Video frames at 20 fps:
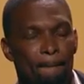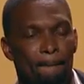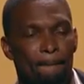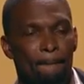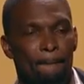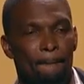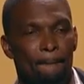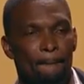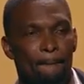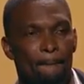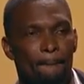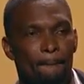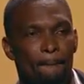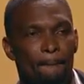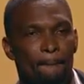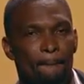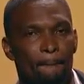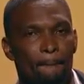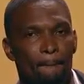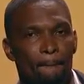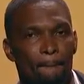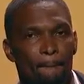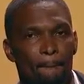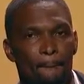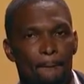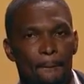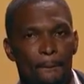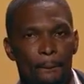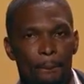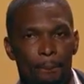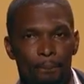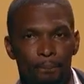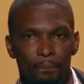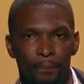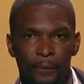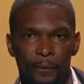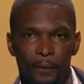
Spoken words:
Nobody speaks.